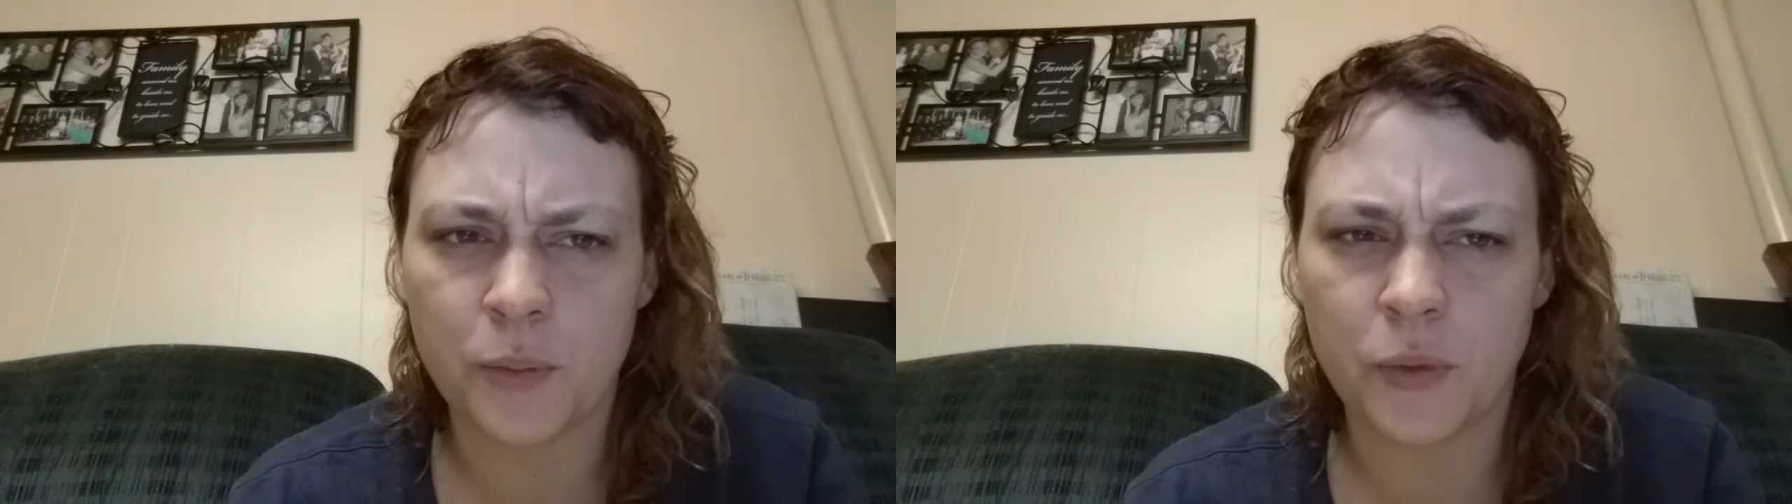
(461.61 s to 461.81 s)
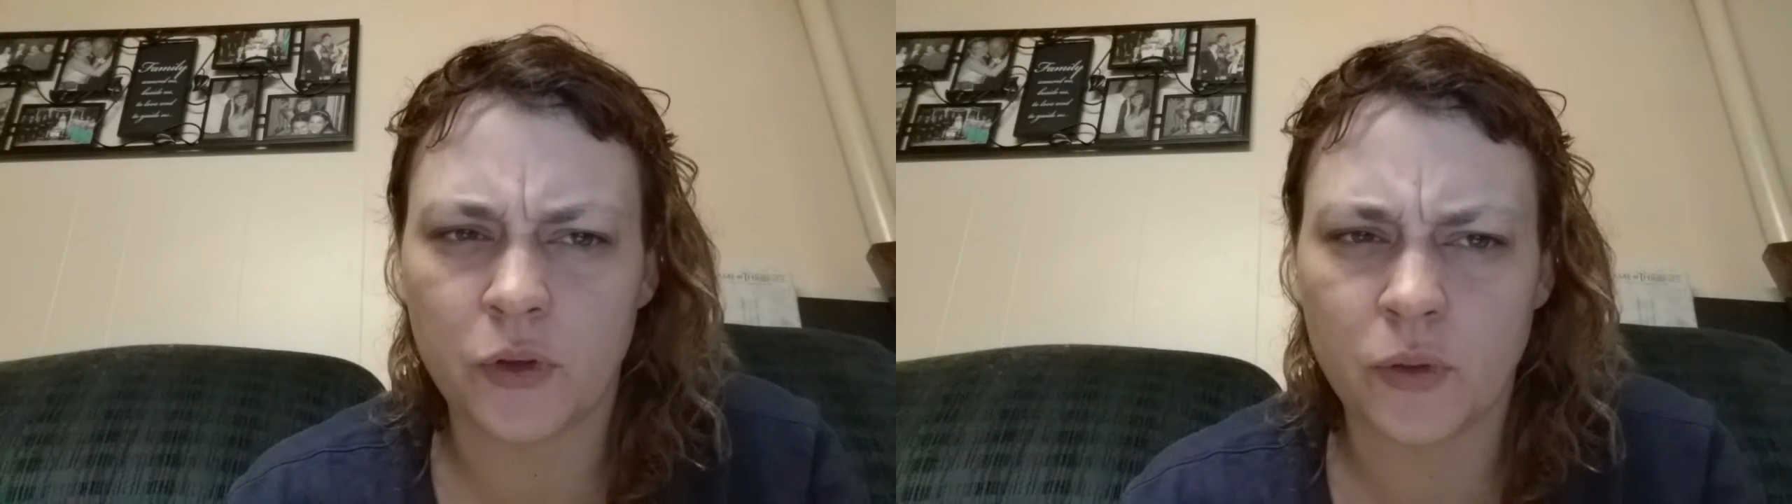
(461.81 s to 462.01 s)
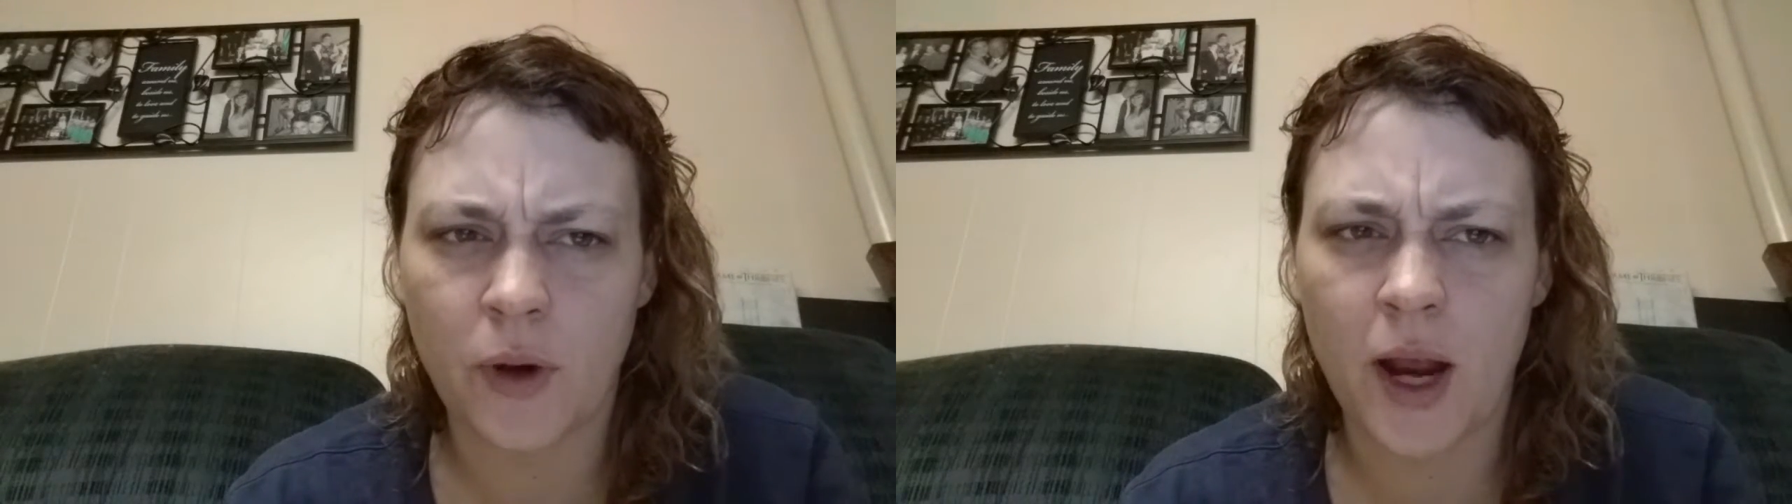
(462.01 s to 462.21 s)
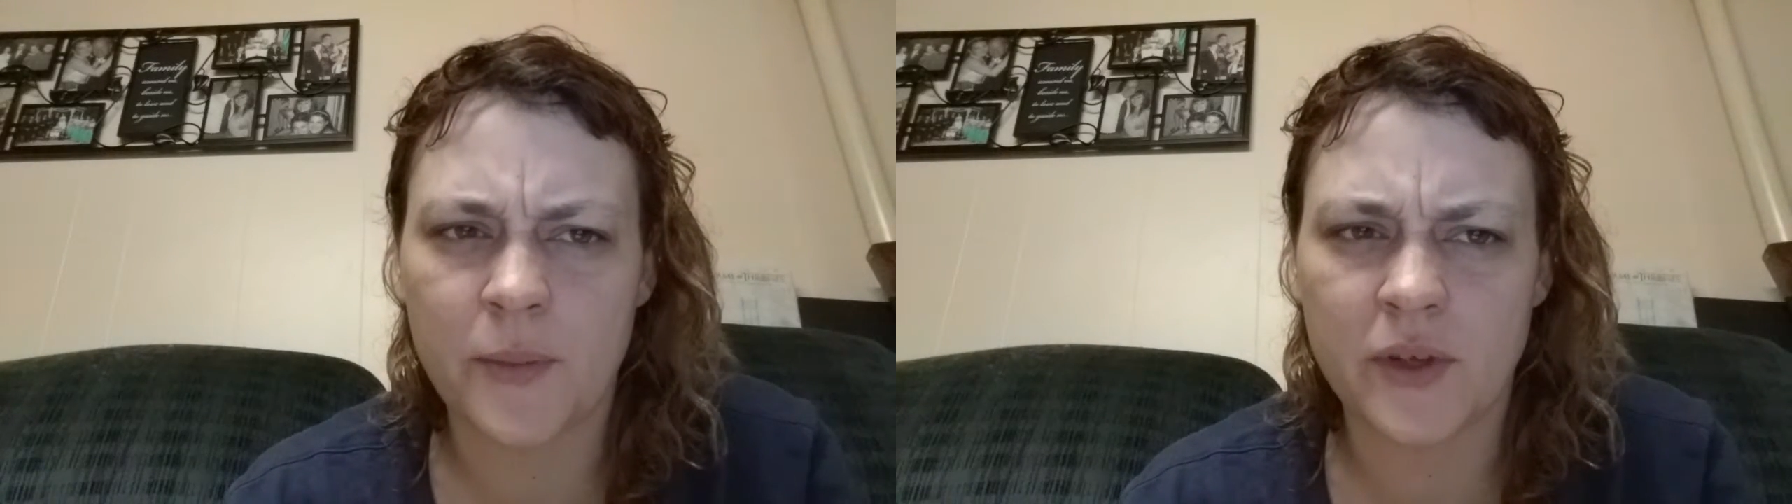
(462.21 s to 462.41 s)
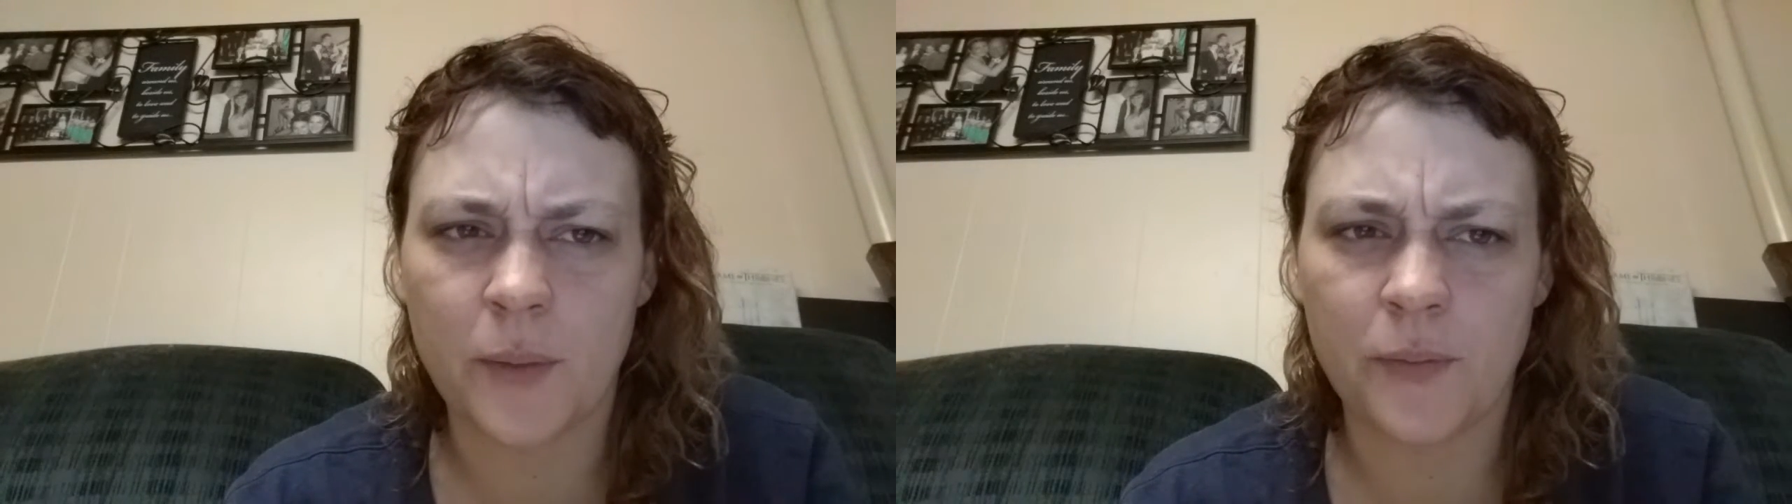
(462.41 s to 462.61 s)
prescribe
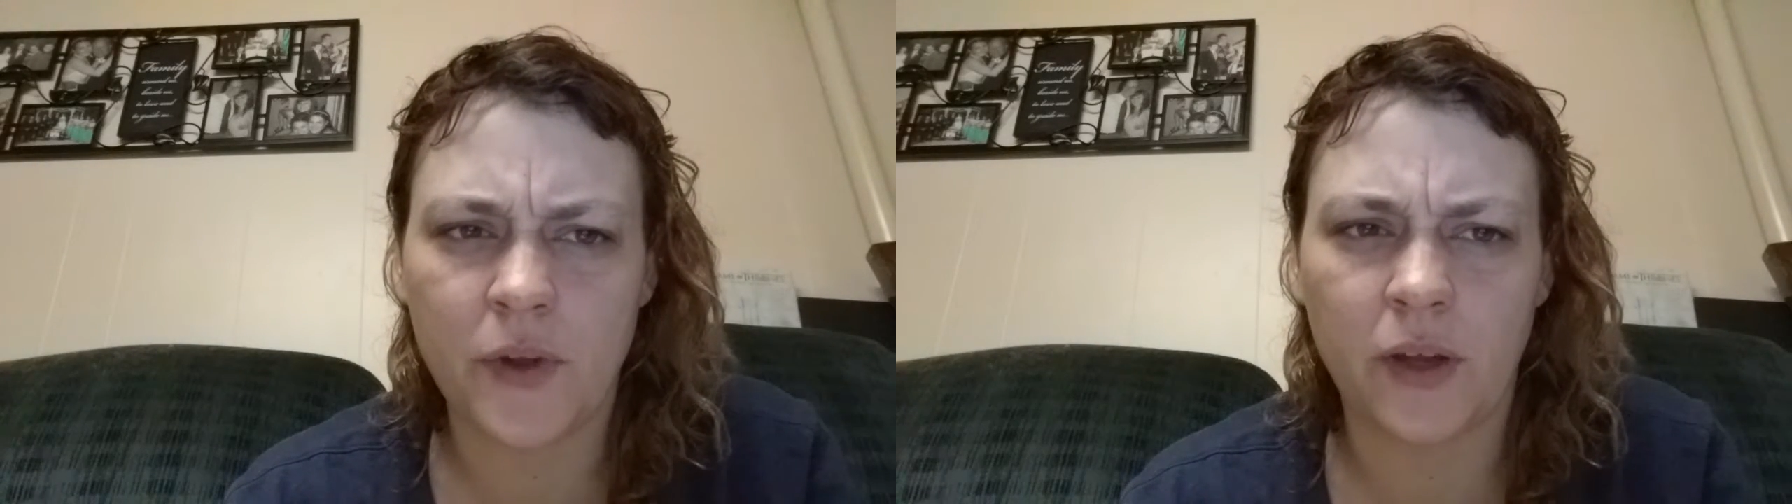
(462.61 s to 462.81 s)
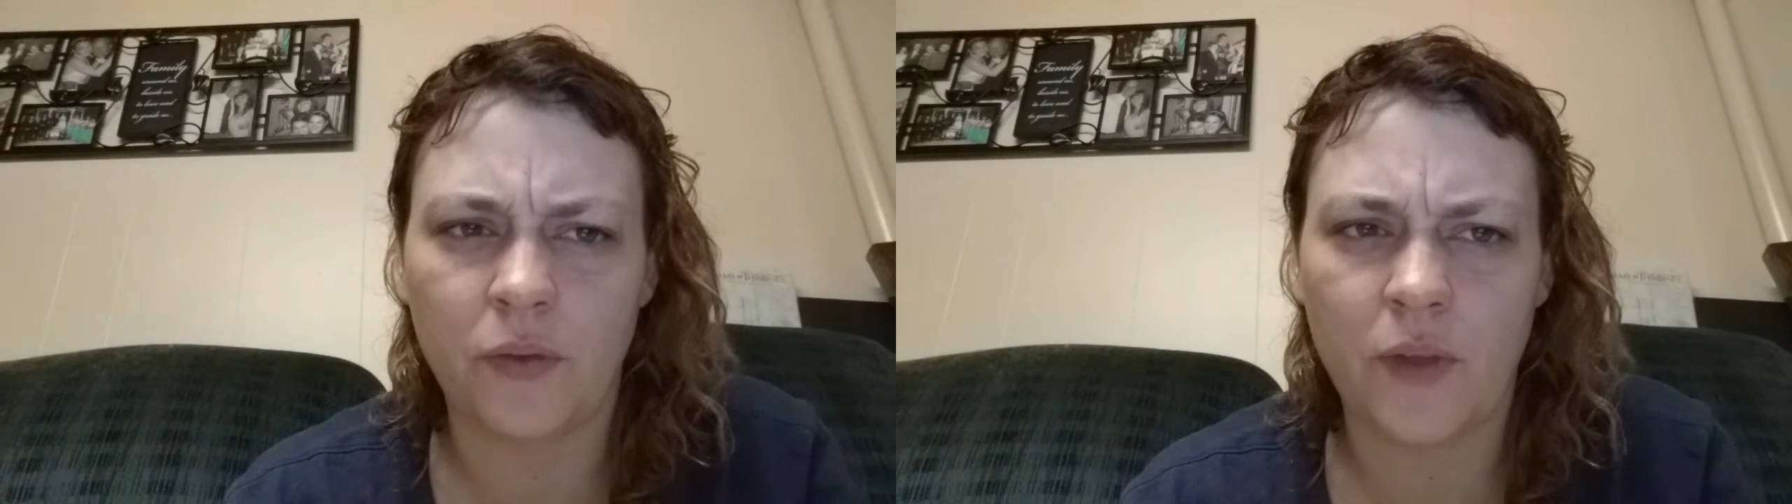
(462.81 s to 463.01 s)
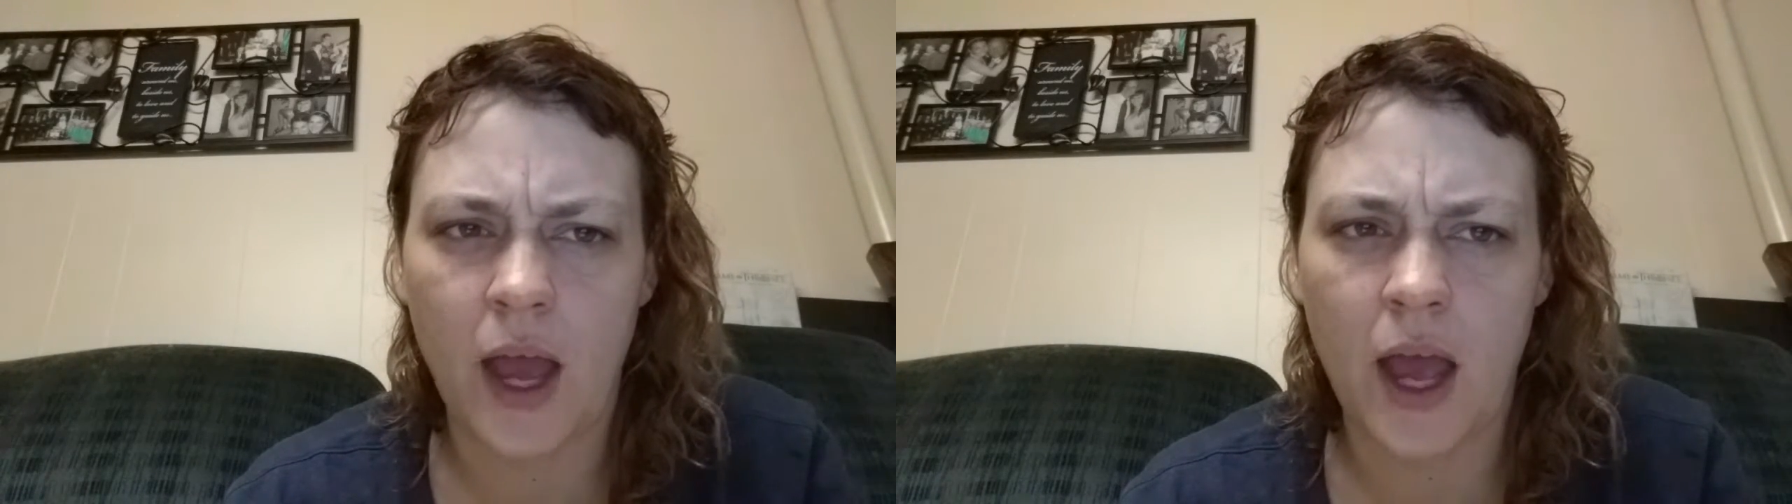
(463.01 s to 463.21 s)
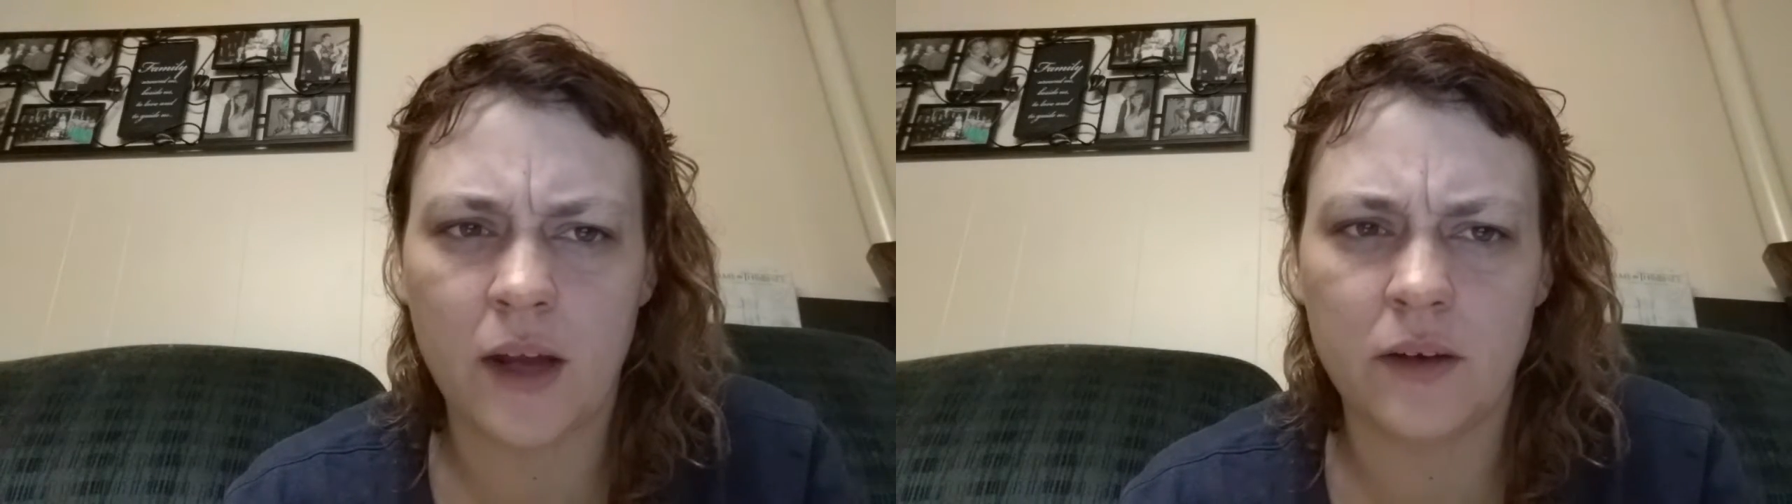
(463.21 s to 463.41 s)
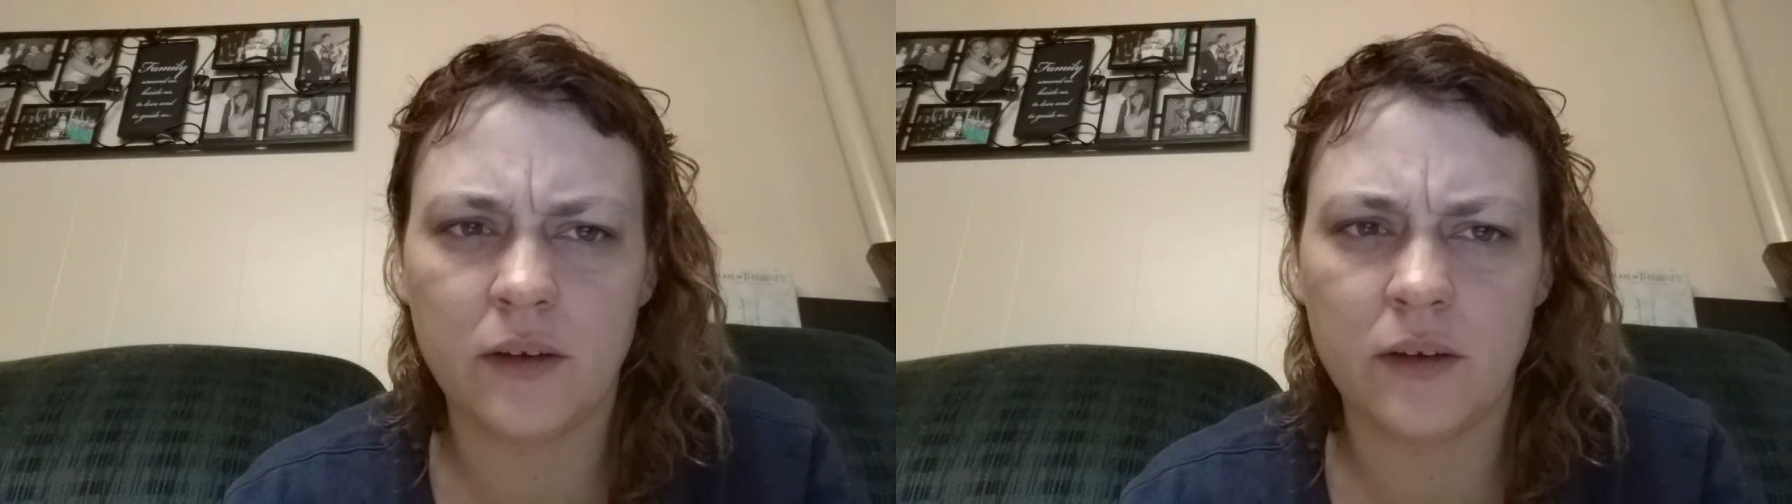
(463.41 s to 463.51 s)
something that